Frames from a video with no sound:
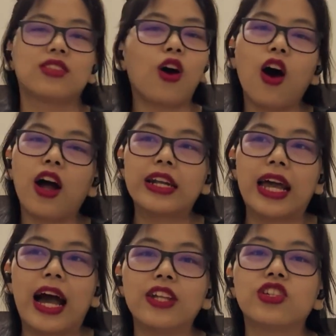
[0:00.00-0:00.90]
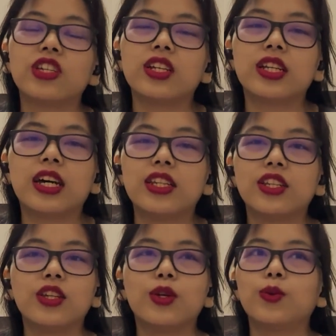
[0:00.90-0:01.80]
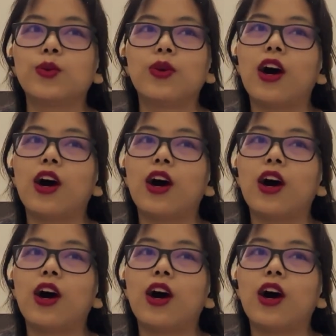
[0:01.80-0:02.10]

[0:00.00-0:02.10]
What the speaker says: thought that she'll continue